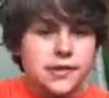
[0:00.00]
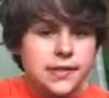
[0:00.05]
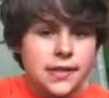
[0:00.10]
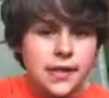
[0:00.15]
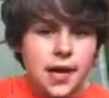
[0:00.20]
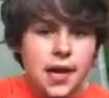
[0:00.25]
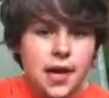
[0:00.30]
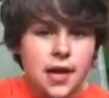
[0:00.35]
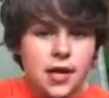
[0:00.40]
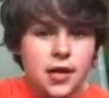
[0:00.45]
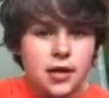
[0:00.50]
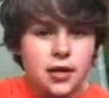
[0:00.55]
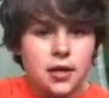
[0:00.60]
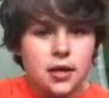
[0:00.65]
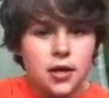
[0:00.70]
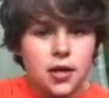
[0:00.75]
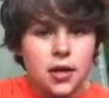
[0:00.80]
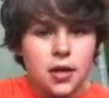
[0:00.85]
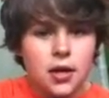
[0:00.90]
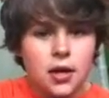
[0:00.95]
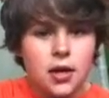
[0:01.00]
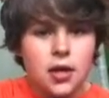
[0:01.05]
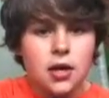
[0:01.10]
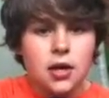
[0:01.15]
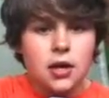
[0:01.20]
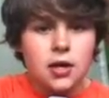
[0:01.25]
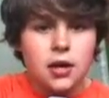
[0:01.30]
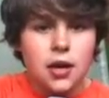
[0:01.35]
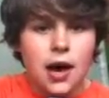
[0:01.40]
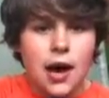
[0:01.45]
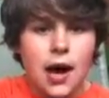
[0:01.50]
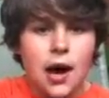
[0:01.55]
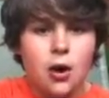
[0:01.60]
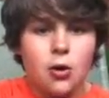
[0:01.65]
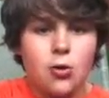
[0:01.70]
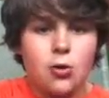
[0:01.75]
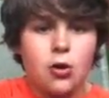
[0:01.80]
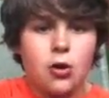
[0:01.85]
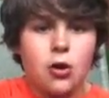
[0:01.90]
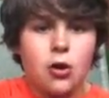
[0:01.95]
Today, in
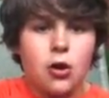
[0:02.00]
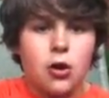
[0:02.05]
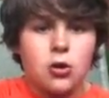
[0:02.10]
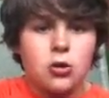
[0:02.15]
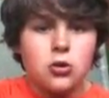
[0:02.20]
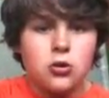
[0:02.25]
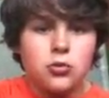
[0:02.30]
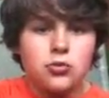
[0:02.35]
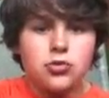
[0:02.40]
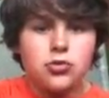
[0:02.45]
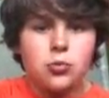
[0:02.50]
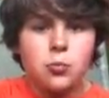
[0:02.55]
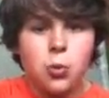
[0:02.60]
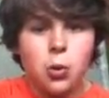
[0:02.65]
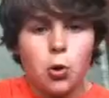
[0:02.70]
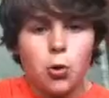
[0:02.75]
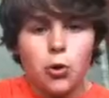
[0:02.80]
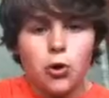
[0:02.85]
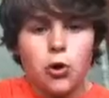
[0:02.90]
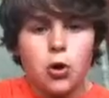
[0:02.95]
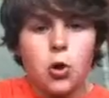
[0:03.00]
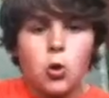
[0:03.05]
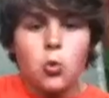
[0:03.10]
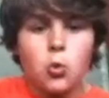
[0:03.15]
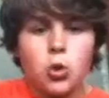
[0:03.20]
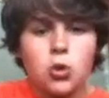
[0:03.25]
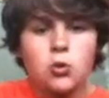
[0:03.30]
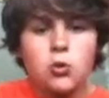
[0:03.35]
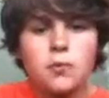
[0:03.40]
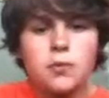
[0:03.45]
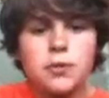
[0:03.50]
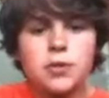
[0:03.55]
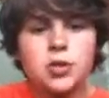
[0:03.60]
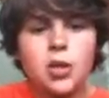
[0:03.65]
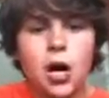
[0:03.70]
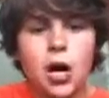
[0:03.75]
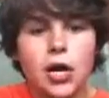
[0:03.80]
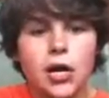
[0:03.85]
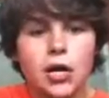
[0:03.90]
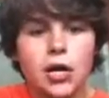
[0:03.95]
our news report, we will be
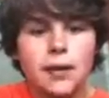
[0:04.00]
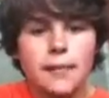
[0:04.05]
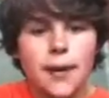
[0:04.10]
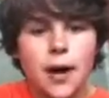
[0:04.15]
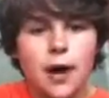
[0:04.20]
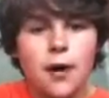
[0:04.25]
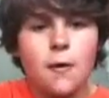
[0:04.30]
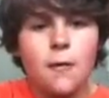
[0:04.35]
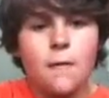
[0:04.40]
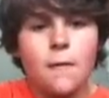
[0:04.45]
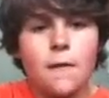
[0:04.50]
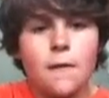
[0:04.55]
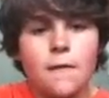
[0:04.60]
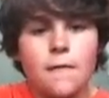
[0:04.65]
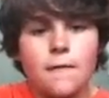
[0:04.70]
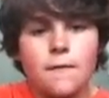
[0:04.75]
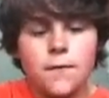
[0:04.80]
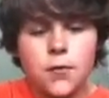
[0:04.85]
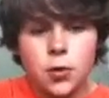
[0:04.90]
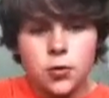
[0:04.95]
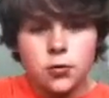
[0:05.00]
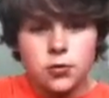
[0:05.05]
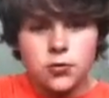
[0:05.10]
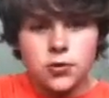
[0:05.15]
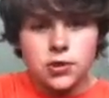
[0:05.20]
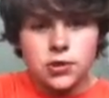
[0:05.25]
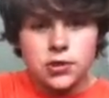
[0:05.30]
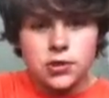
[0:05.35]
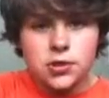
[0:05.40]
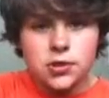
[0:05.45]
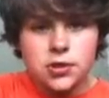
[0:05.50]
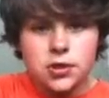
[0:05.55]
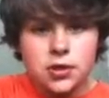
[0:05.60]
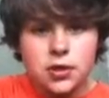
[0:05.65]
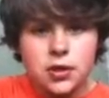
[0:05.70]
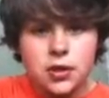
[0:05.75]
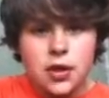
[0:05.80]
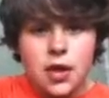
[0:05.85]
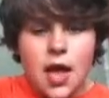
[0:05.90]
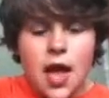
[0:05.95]
talking about fuels,
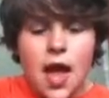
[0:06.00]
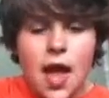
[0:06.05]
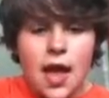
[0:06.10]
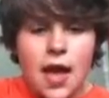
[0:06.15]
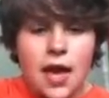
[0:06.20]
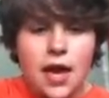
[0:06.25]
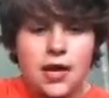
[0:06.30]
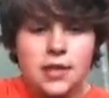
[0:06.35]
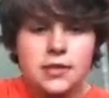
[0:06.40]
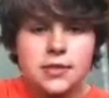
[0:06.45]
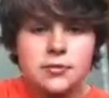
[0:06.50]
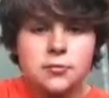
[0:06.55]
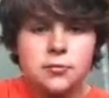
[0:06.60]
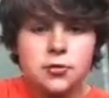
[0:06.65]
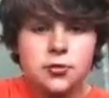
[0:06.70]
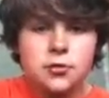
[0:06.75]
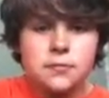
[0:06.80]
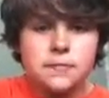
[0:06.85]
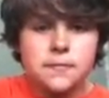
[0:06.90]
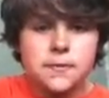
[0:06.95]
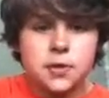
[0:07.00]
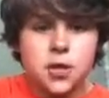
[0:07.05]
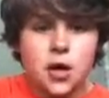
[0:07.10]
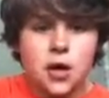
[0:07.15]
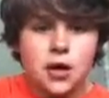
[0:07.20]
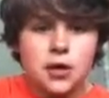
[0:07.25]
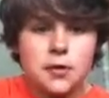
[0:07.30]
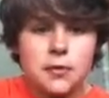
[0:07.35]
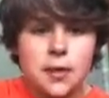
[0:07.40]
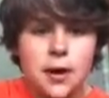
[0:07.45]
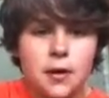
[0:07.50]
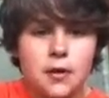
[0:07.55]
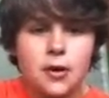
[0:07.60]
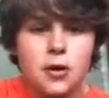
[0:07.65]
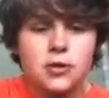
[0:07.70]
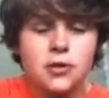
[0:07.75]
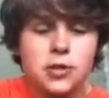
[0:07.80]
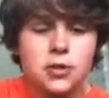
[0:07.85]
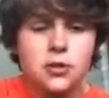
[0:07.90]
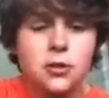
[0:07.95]
and we will be talking about
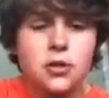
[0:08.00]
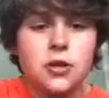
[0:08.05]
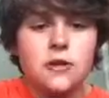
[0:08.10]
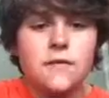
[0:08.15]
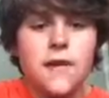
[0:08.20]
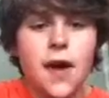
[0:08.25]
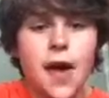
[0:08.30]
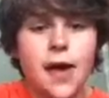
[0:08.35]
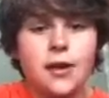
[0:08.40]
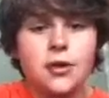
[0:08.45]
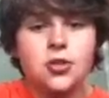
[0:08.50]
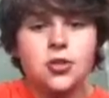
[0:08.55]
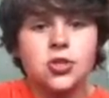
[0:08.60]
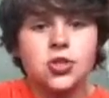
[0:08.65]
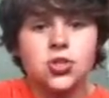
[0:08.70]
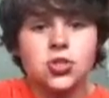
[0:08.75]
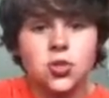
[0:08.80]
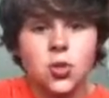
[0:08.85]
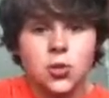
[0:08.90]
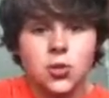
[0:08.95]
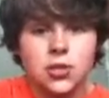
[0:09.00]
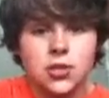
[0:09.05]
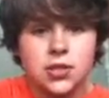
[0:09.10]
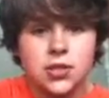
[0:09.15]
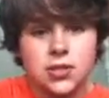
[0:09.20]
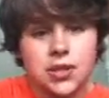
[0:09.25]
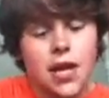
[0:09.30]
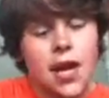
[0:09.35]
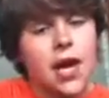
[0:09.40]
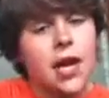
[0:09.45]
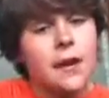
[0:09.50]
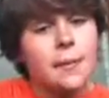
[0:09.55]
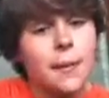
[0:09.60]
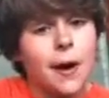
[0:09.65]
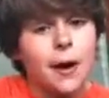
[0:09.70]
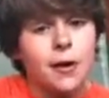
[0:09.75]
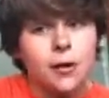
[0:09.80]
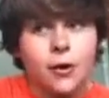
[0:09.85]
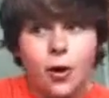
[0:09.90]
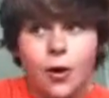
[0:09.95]
alternative energy sources and
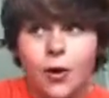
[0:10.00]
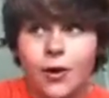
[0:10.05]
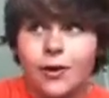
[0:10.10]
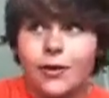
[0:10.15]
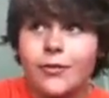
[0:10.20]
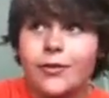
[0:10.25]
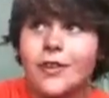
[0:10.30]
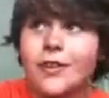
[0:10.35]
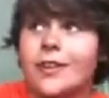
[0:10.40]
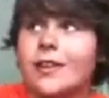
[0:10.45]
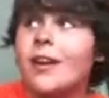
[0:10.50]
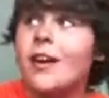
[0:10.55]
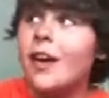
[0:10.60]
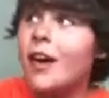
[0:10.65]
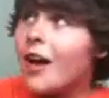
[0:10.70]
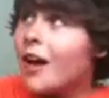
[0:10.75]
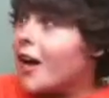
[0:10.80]
about going green.